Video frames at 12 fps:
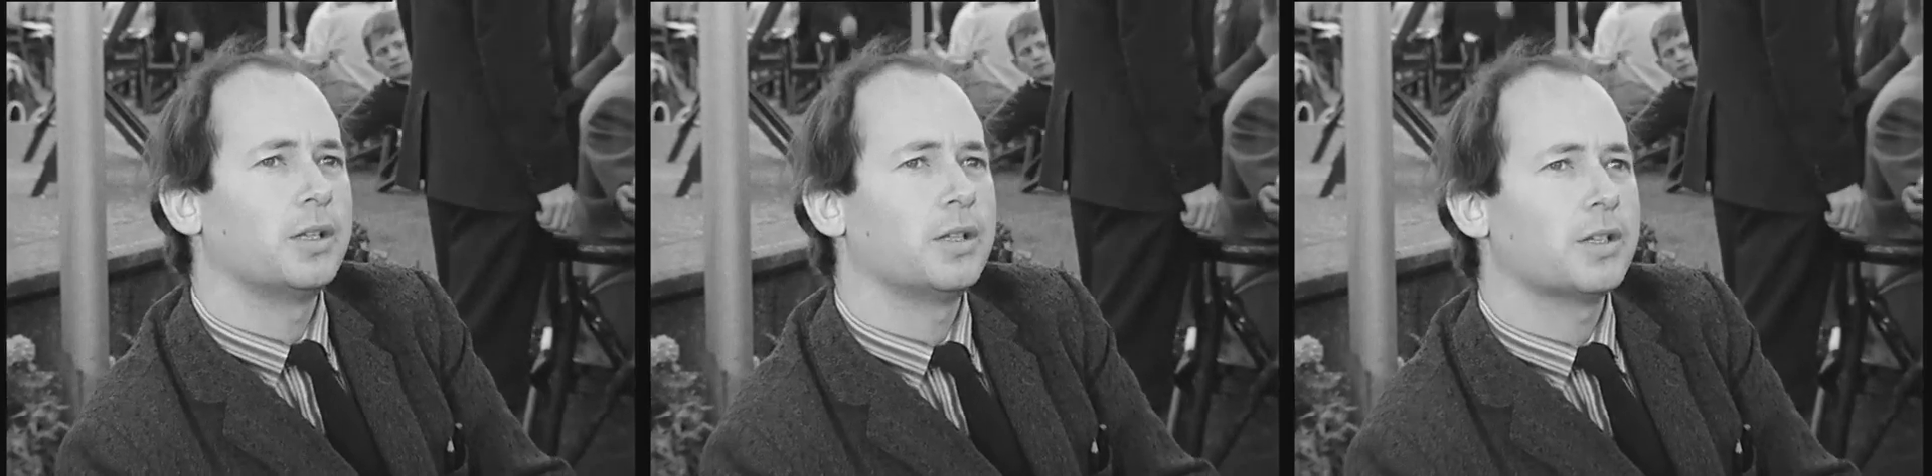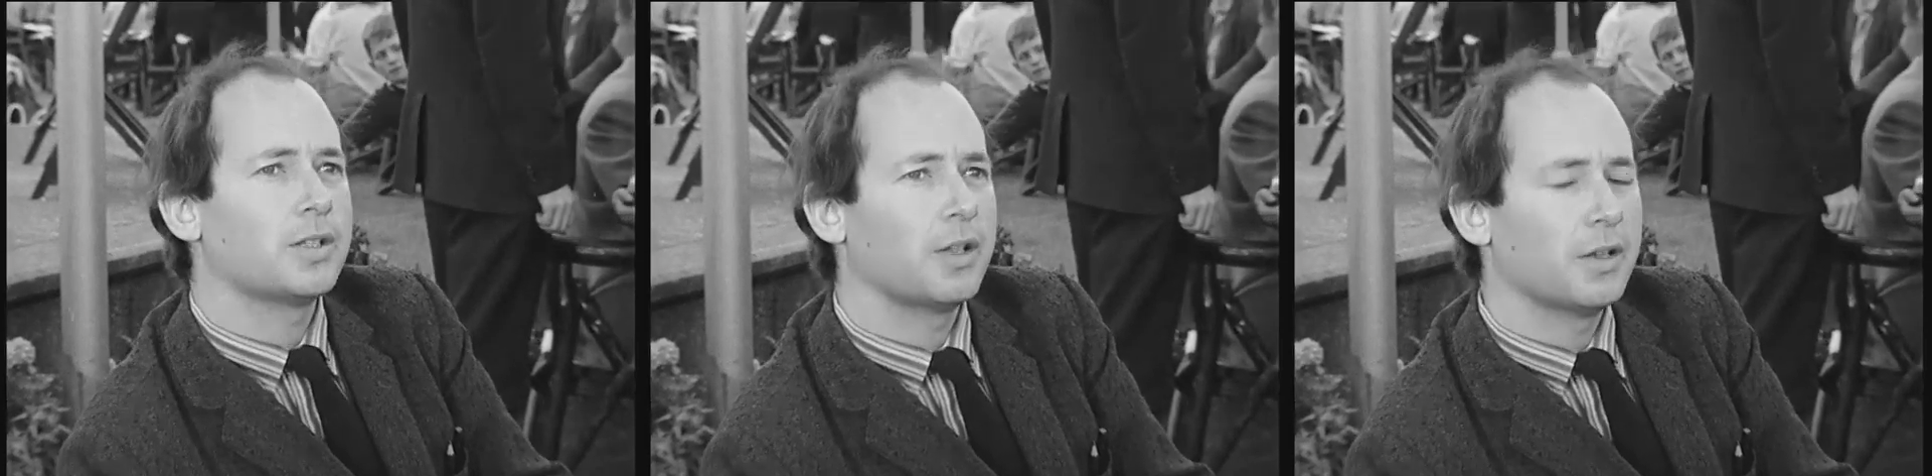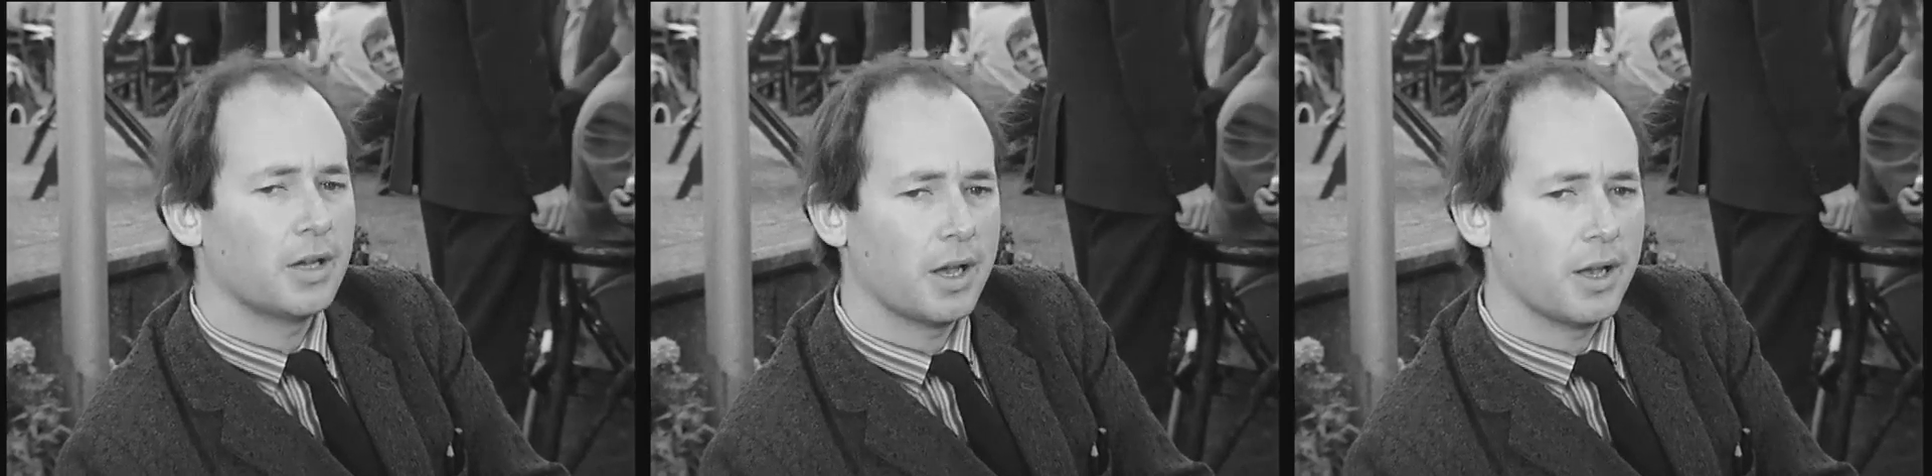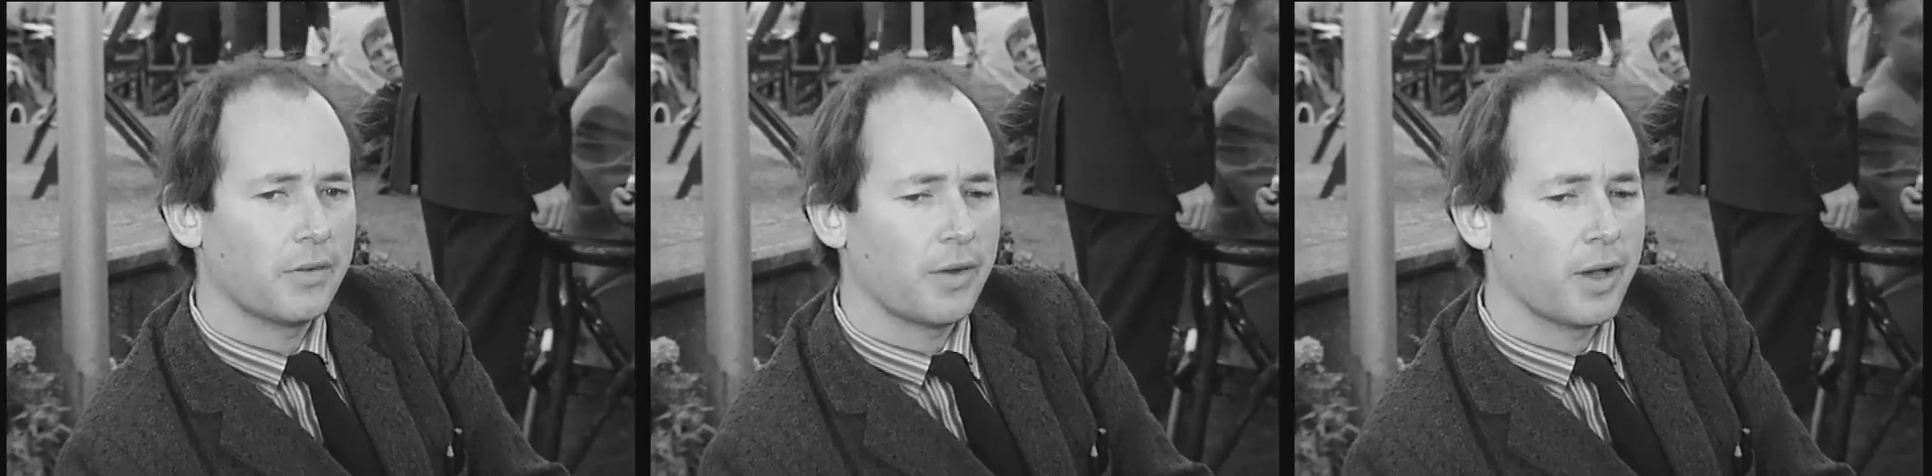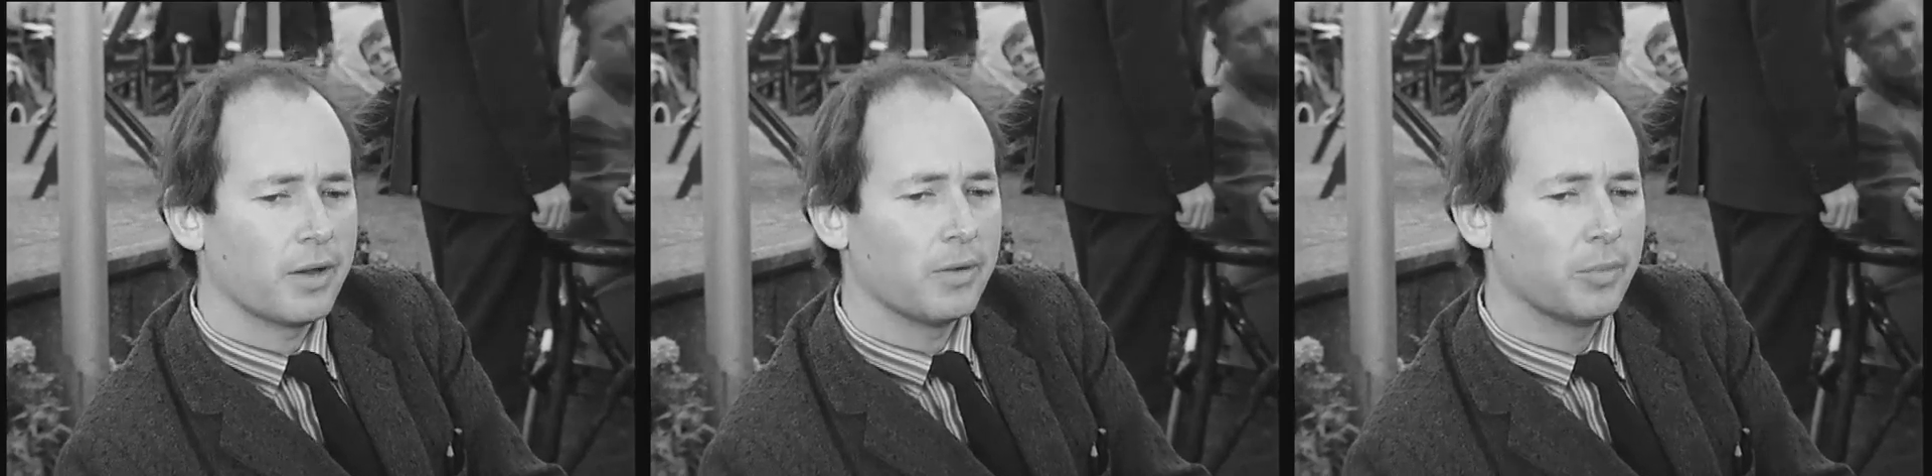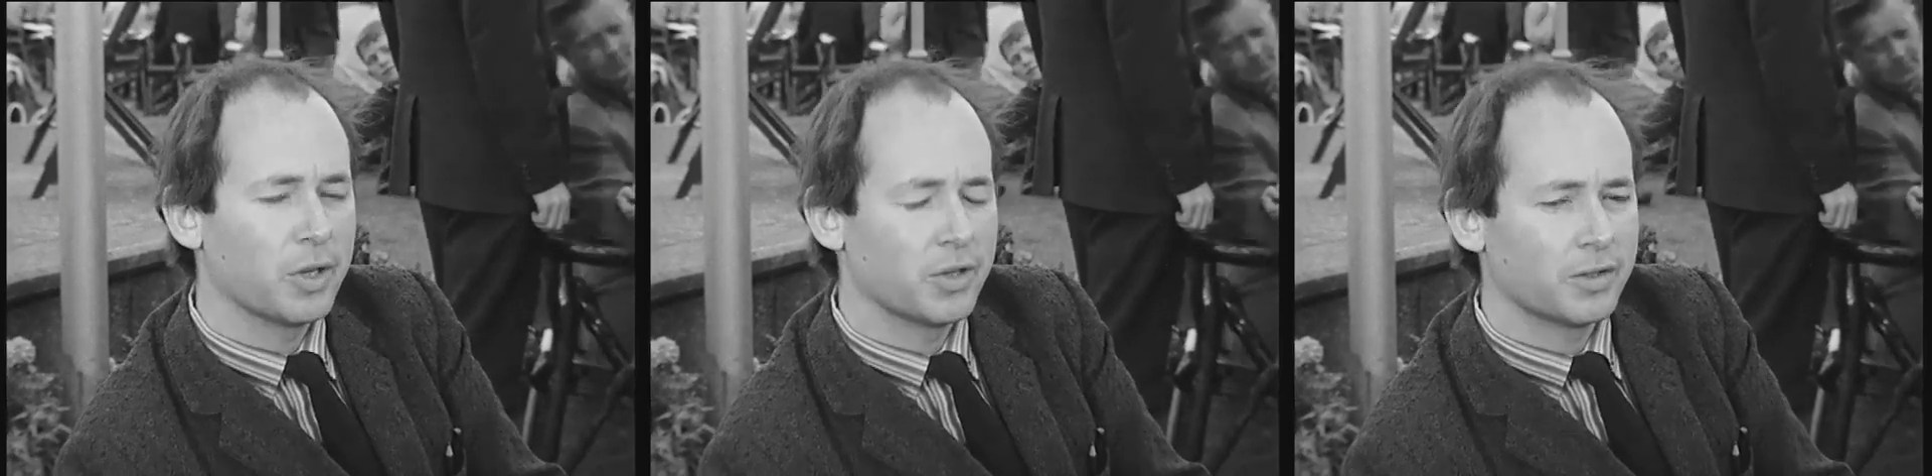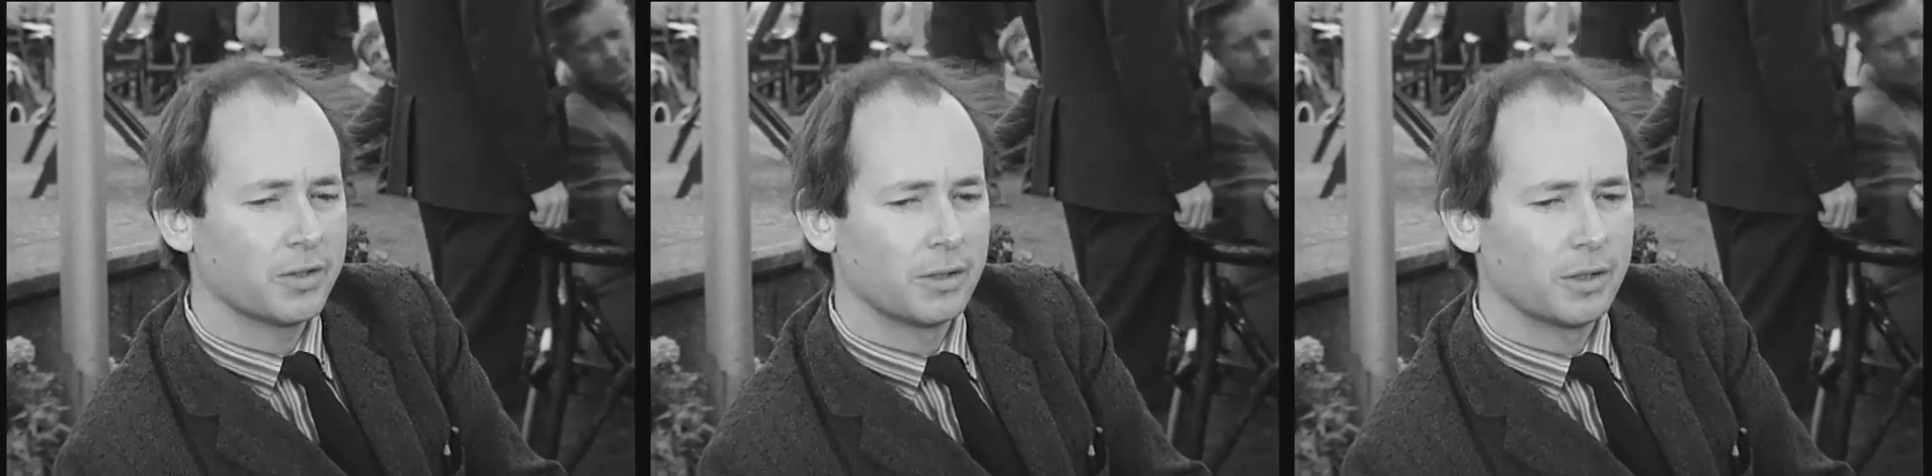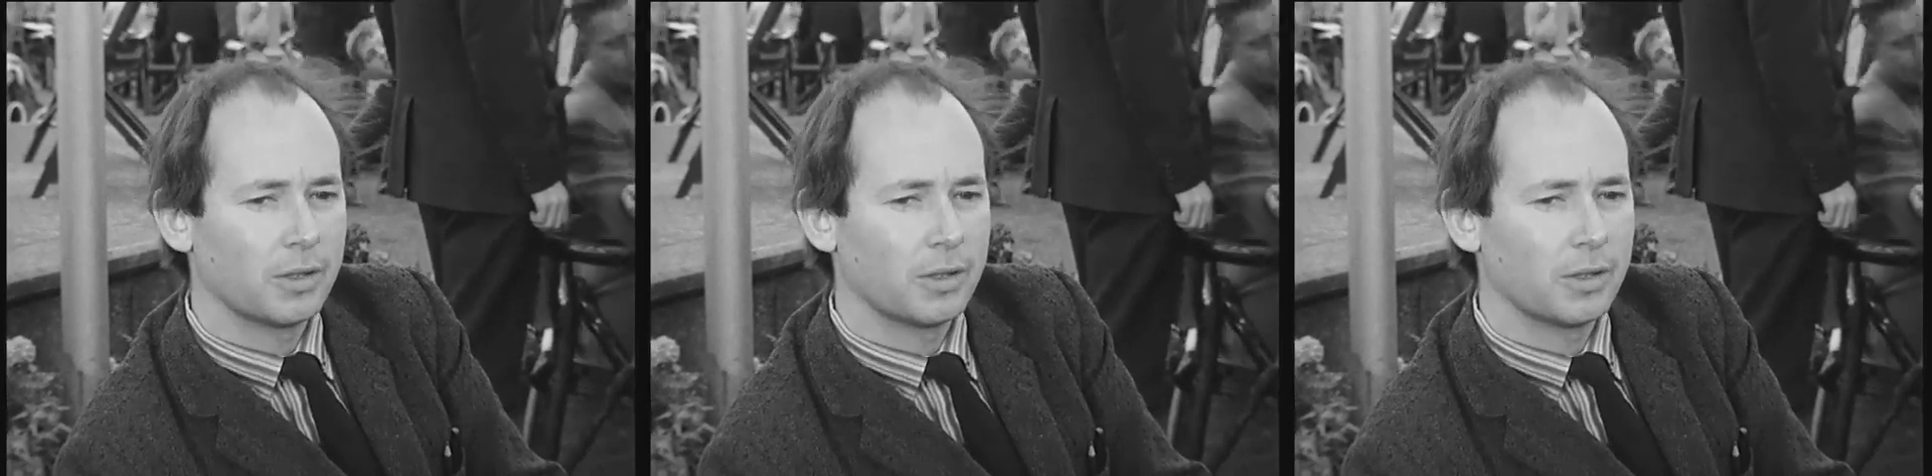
Yes, I think I have, because